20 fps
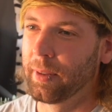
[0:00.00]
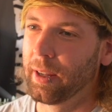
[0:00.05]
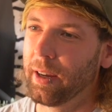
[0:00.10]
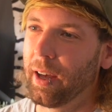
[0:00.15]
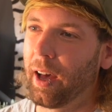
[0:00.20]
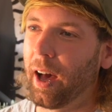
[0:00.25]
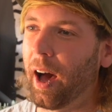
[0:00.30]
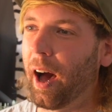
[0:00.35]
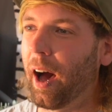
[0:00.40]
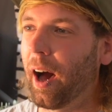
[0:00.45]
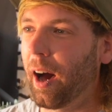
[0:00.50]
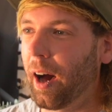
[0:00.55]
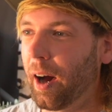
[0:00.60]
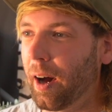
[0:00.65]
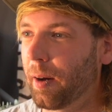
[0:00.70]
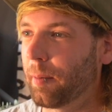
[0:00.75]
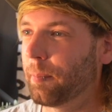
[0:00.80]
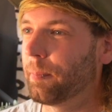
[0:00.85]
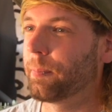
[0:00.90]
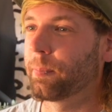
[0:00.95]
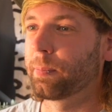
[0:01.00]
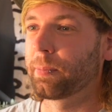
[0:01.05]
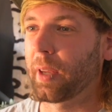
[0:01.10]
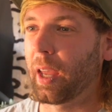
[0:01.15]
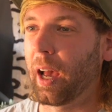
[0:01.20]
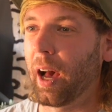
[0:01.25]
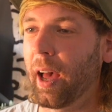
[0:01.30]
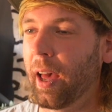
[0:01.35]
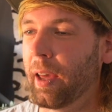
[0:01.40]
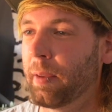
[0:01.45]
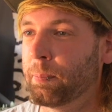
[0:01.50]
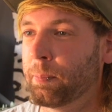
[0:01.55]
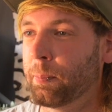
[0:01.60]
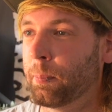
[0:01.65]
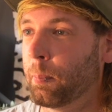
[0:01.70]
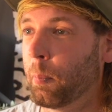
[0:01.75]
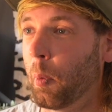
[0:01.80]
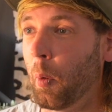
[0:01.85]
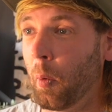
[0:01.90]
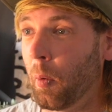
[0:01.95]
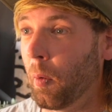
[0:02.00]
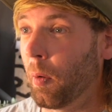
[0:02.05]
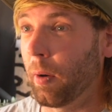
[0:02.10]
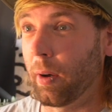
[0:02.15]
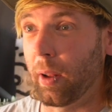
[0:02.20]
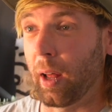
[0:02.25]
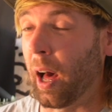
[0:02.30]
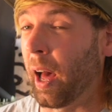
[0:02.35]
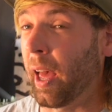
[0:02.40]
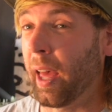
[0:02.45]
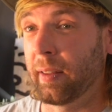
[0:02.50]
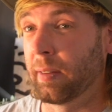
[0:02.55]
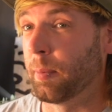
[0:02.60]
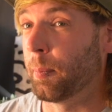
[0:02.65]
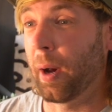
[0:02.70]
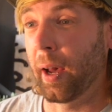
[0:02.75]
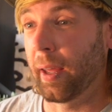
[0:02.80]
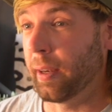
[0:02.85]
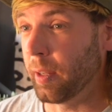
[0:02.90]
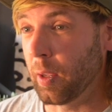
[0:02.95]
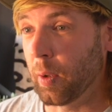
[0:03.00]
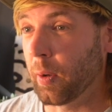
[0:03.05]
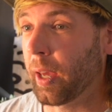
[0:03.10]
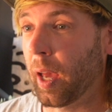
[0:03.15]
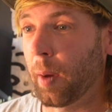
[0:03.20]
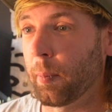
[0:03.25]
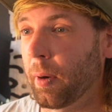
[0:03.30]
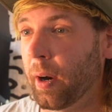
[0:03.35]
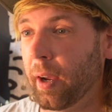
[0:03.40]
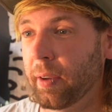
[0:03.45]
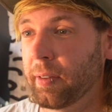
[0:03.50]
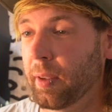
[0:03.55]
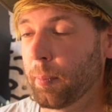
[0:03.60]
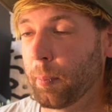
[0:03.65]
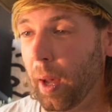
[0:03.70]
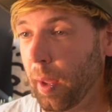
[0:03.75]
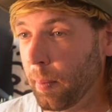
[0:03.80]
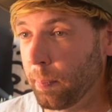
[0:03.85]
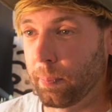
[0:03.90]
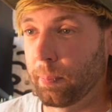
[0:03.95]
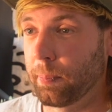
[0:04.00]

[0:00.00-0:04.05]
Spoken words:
I had to buy a new camera, actually.